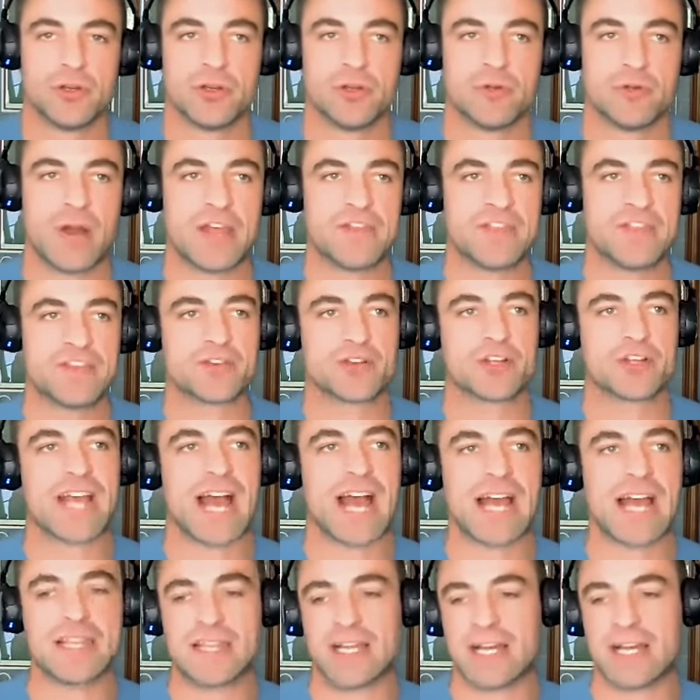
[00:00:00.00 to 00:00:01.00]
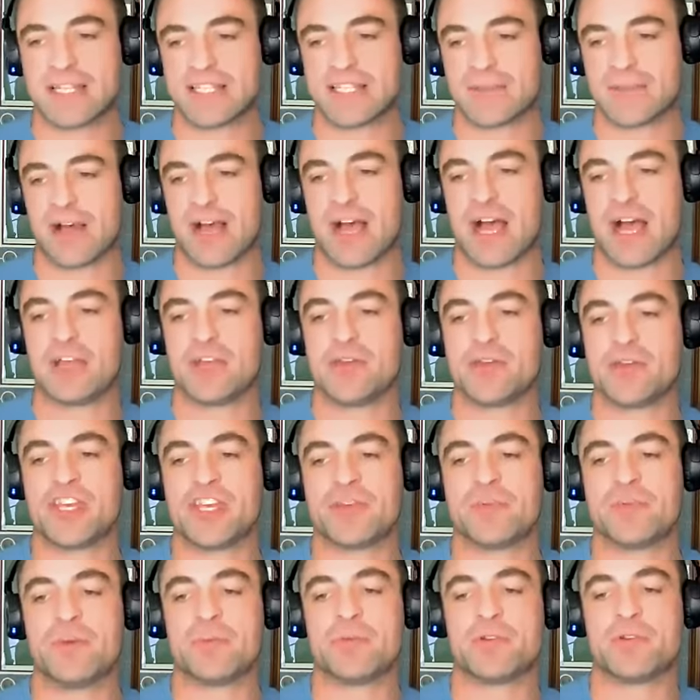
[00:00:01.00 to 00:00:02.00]
Right? These are guidelines about how you
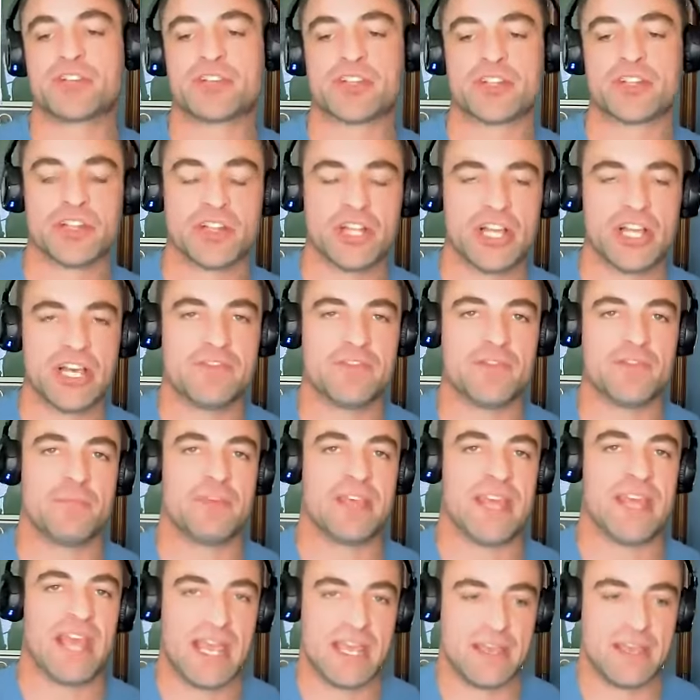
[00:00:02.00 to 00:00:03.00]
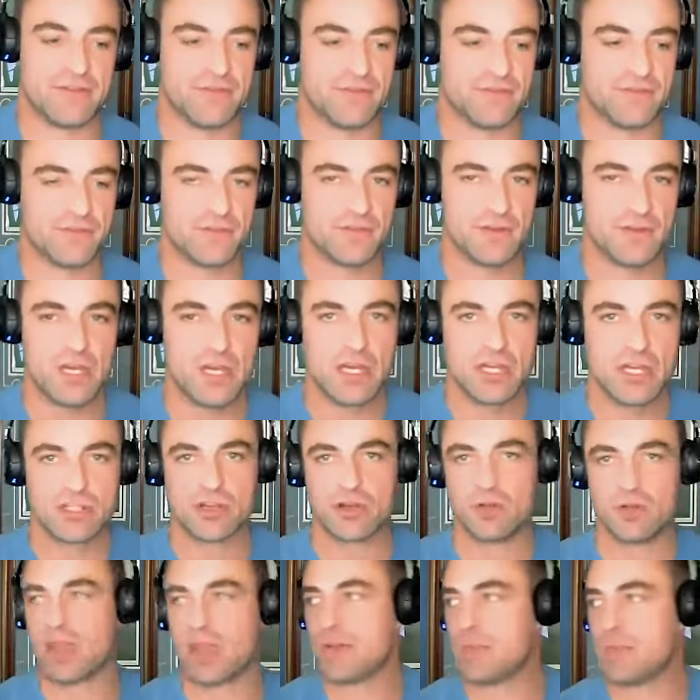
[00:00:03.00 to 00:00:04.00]
think people should live and behave.
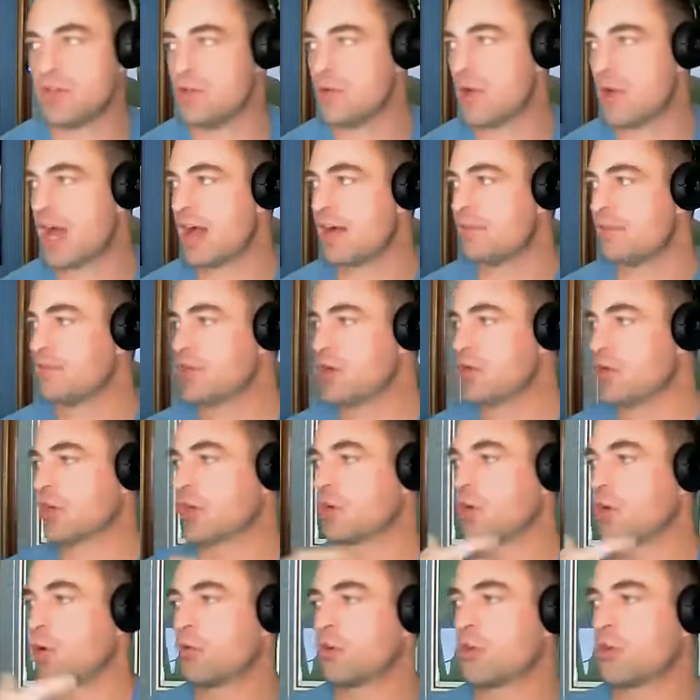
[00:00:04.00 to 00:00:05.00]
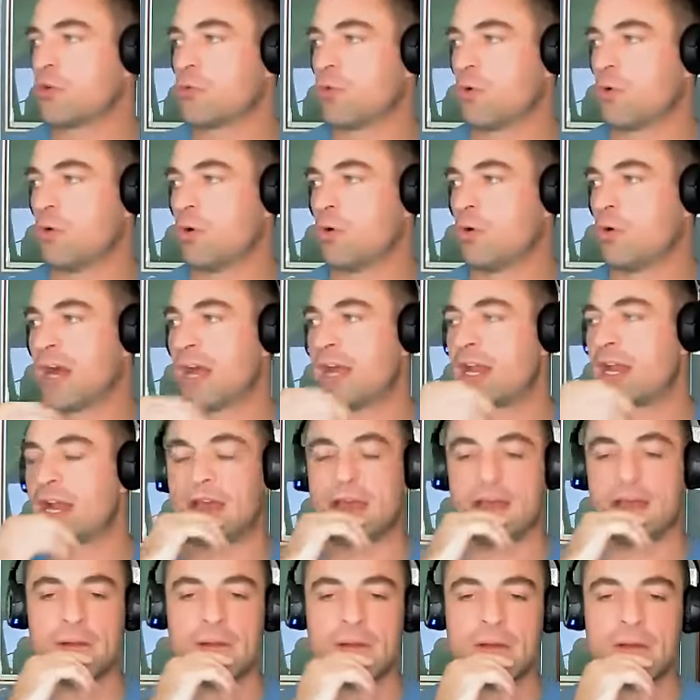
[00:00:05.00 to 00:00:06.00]
So maybe you have, the golden rule,
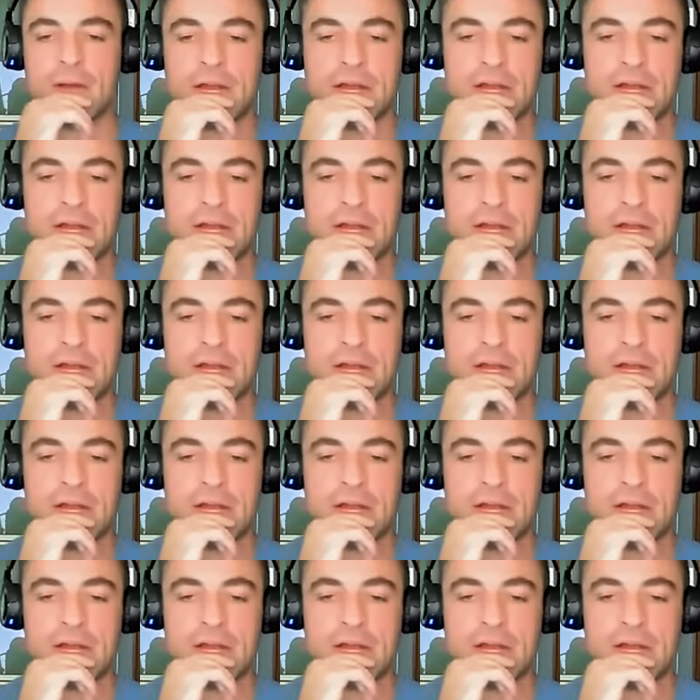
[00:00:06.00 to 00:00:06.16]
right?